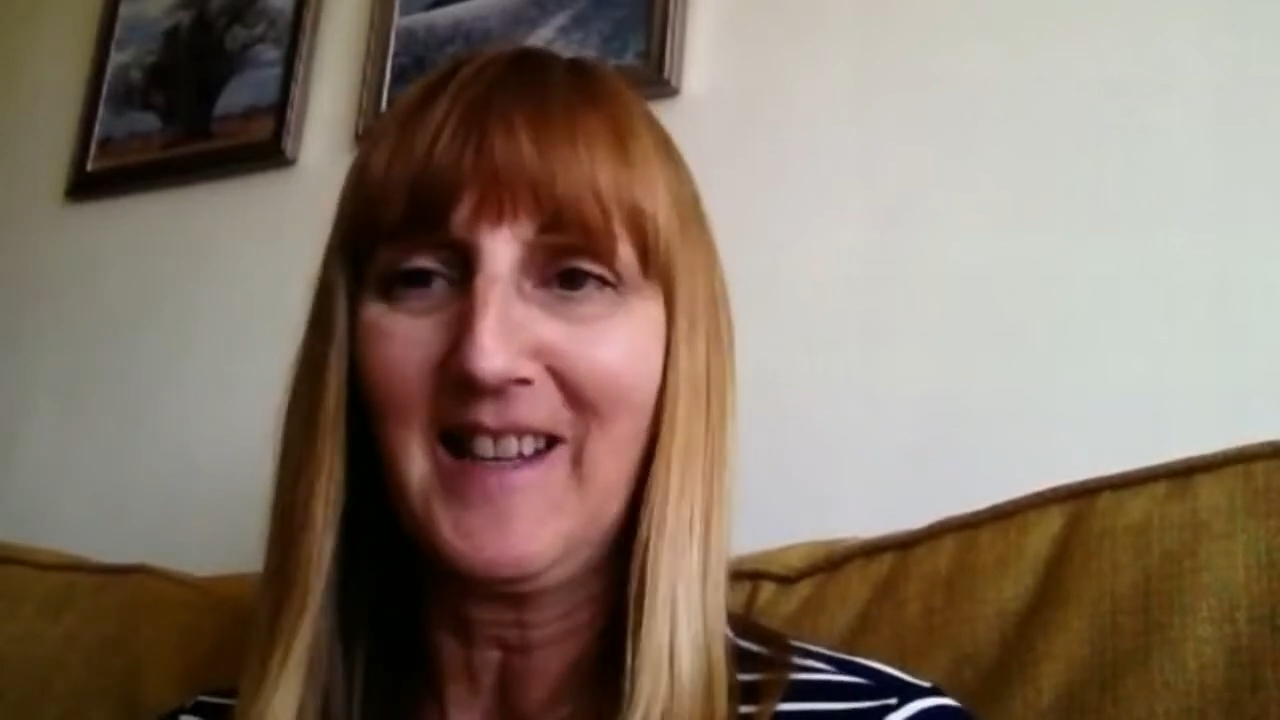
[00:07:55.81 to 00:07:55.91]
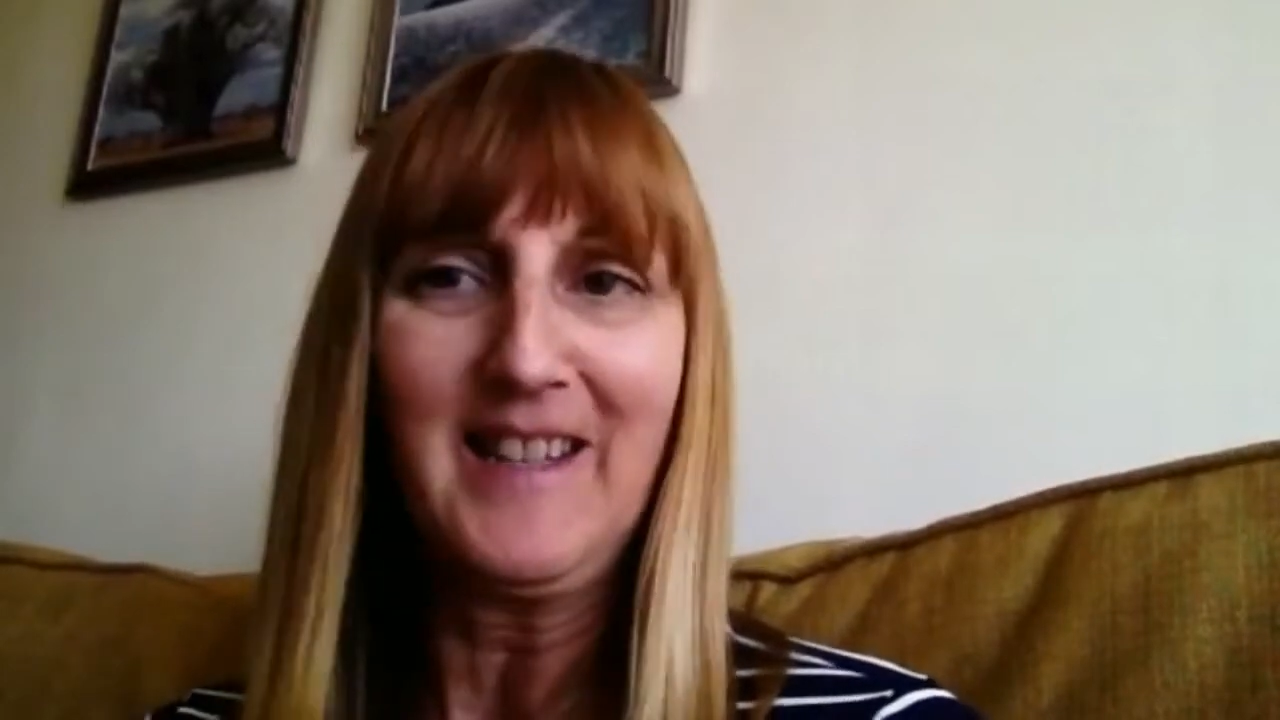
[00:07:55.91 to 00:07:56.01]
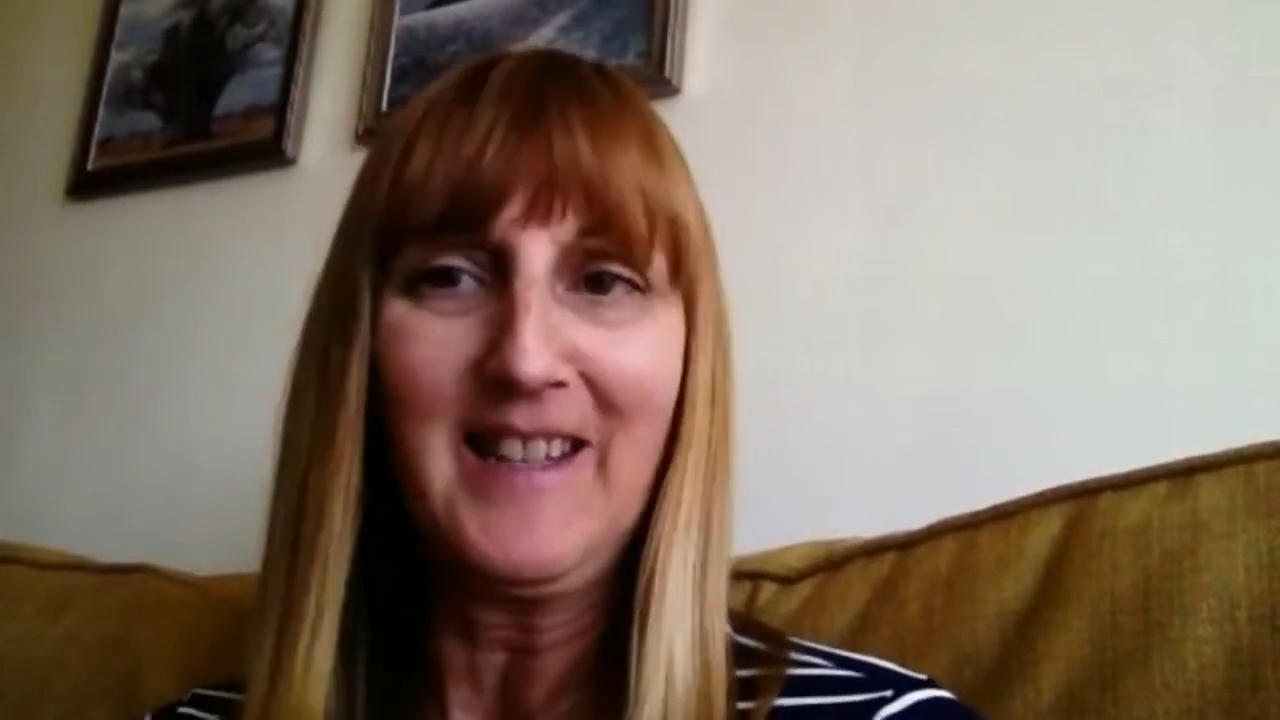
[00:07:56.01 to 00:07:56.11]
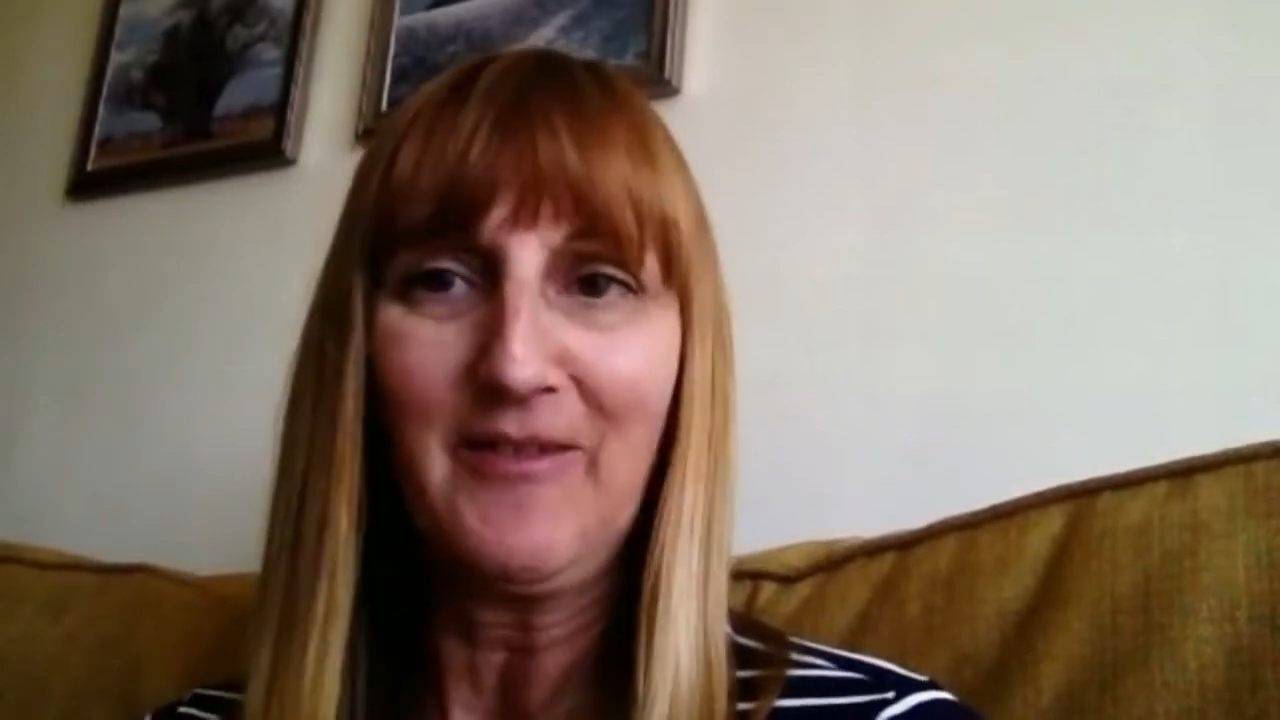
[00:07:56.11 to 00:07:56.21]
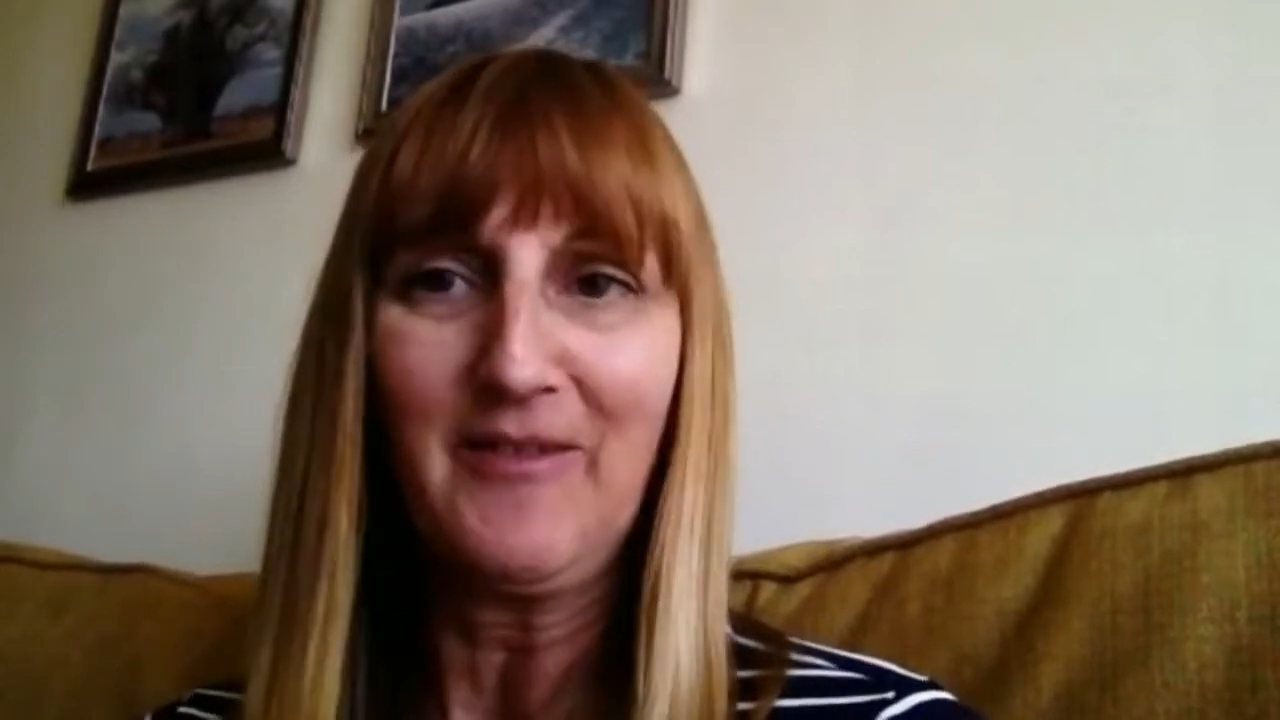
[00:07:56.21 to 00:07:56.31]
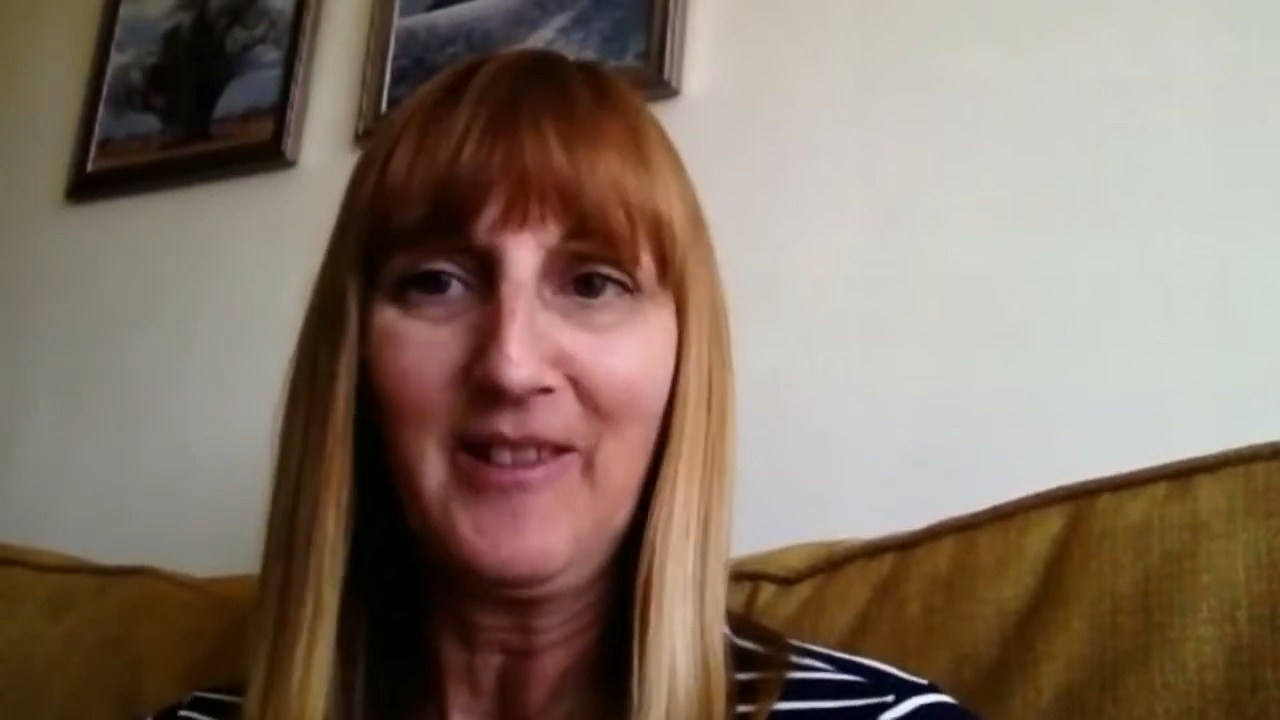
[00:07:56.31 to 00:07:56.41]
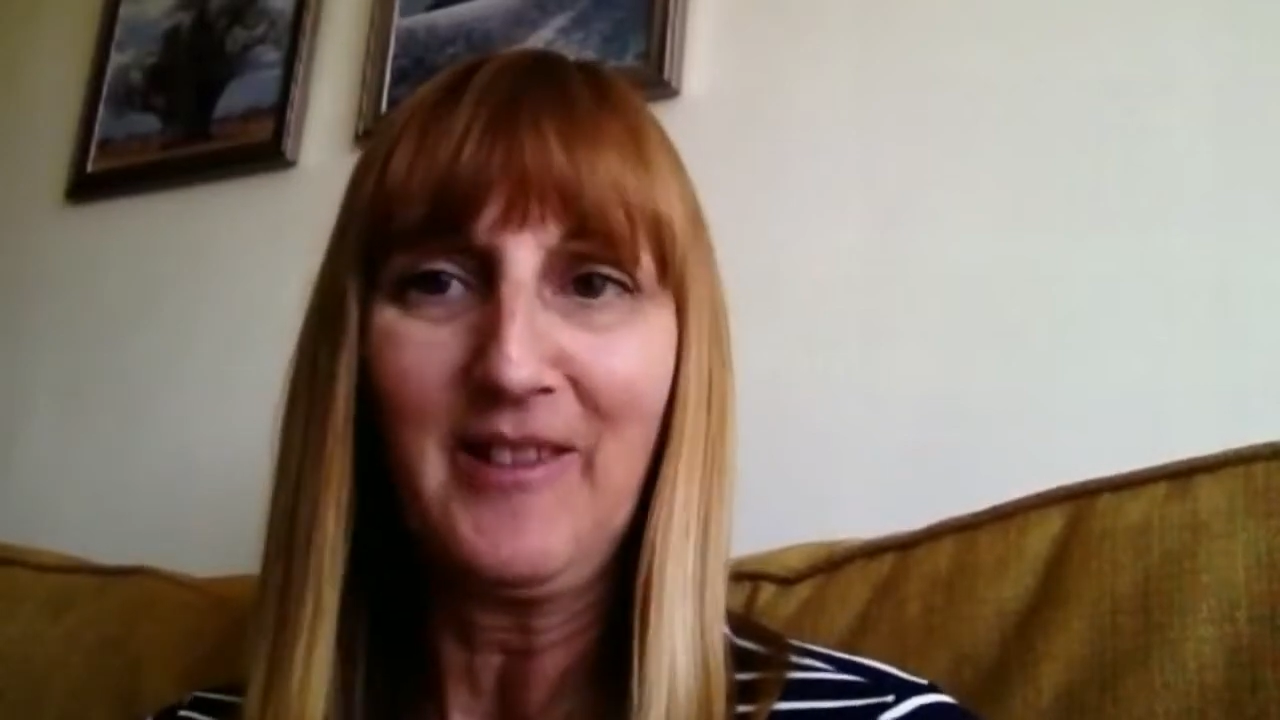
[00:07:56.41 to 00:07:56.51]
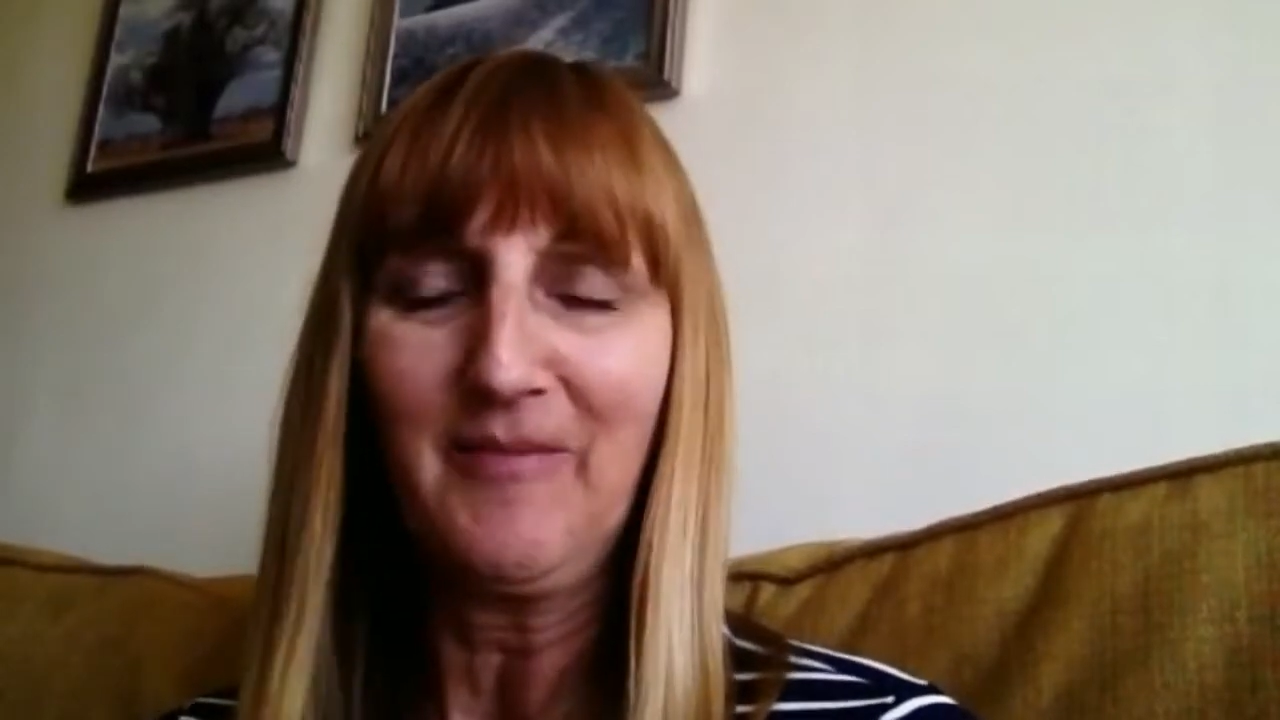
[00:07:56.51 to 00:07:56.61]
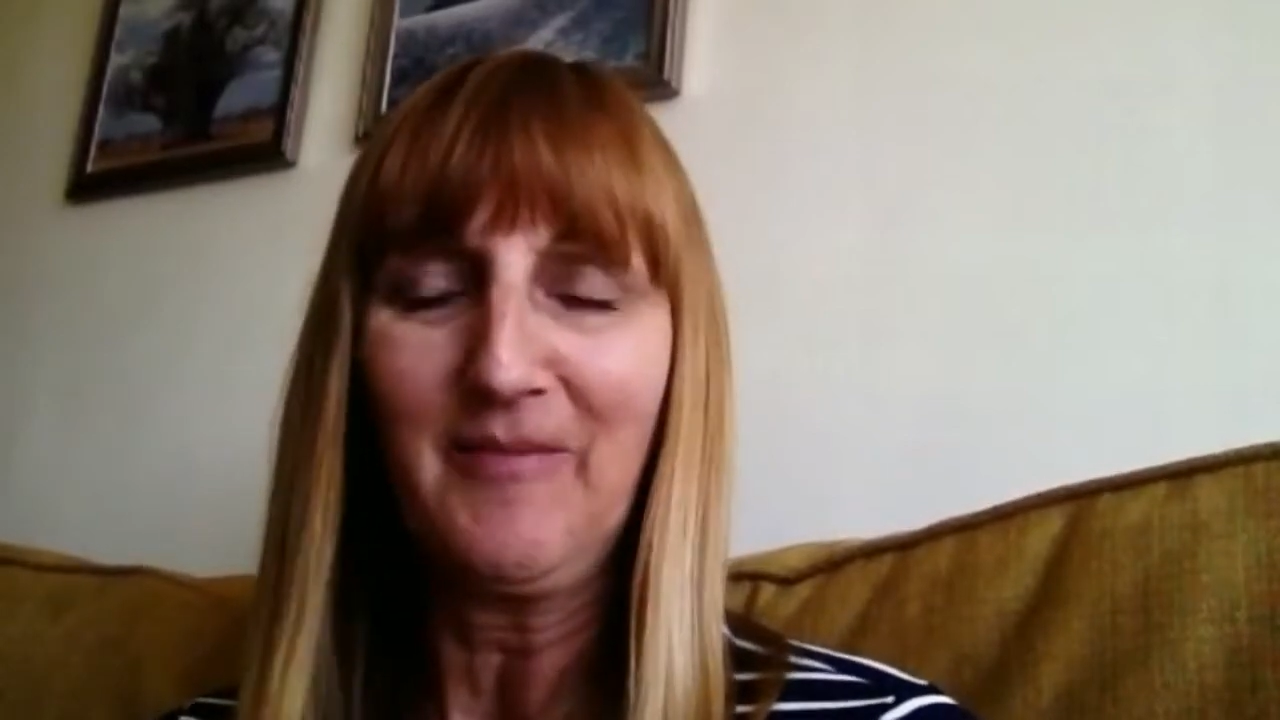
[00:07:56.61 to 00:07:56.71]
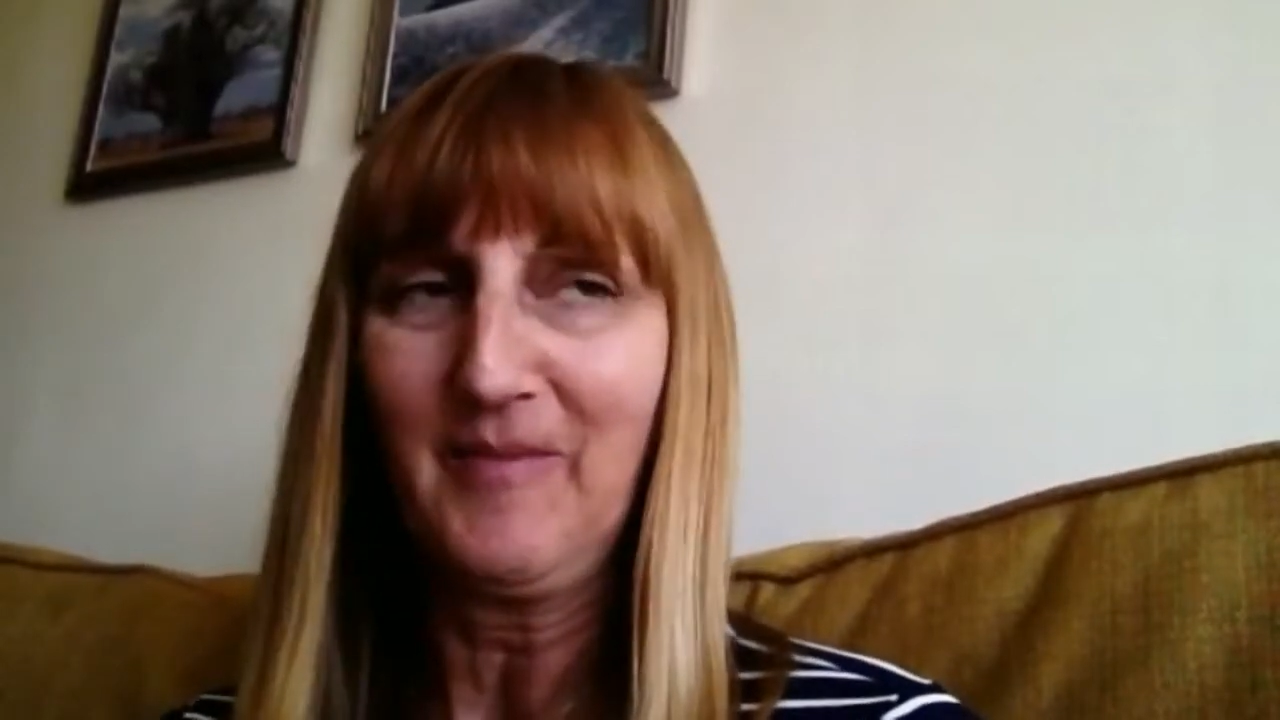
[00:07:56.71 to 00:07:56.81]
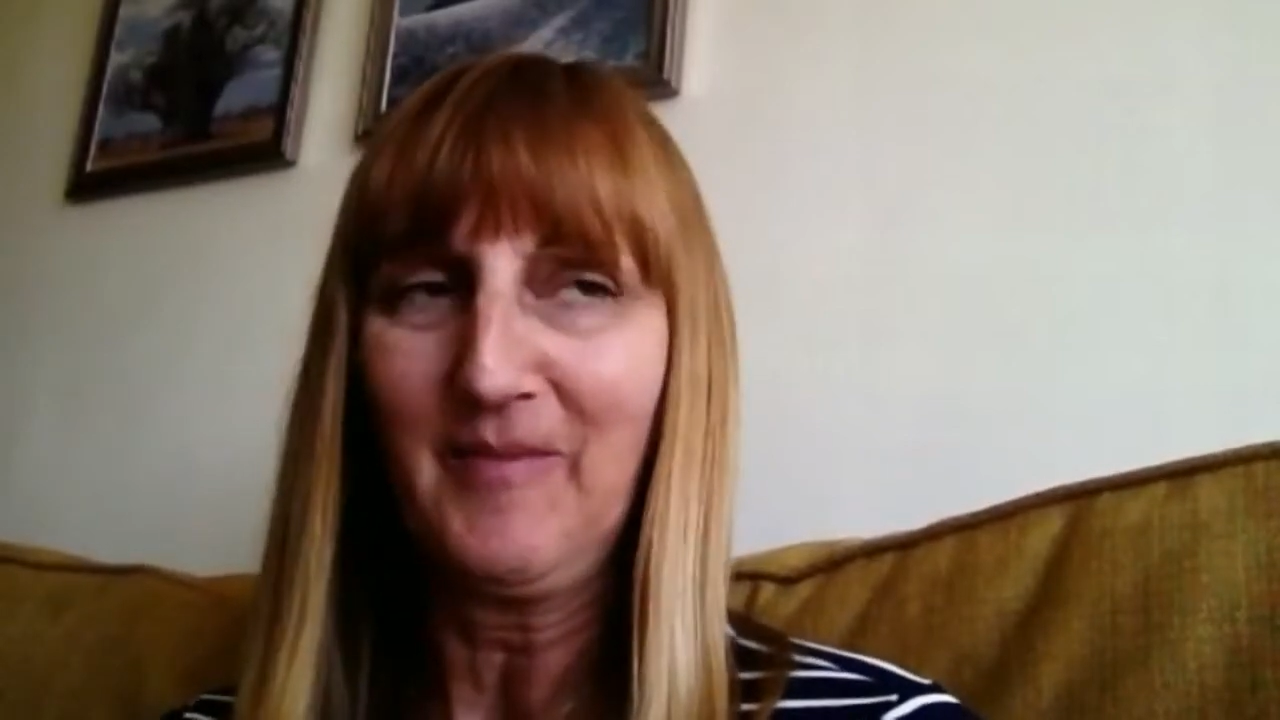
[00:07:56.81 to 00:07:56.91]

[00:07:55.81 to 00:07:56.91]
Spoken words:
any of the